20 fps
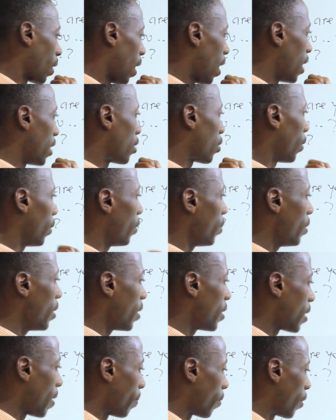I told you
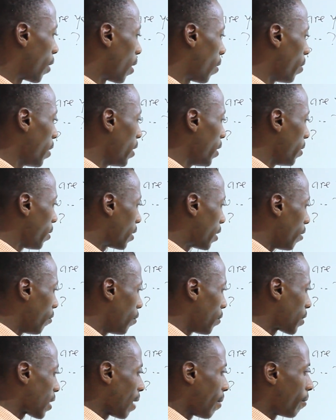that I'm gonna really give
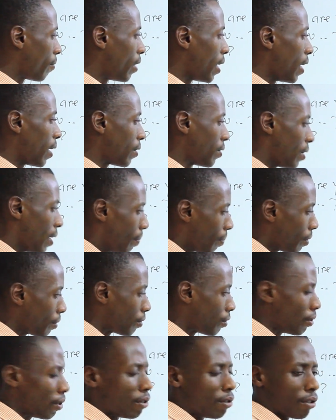you some of the
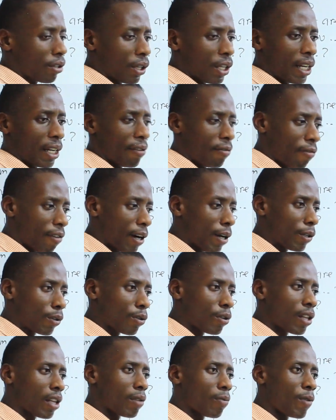examples in order to clarify so
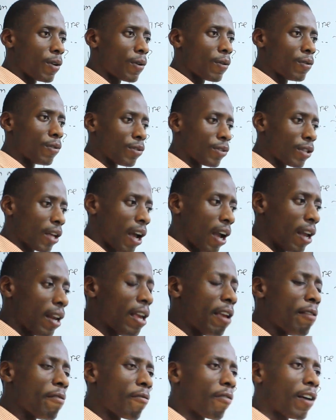that we
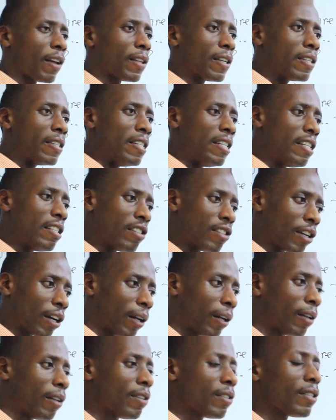understand in further
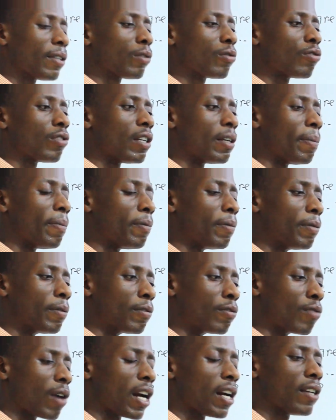details to the
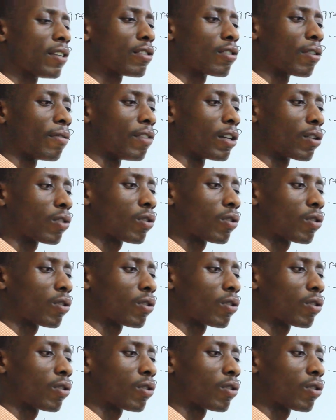greatest of the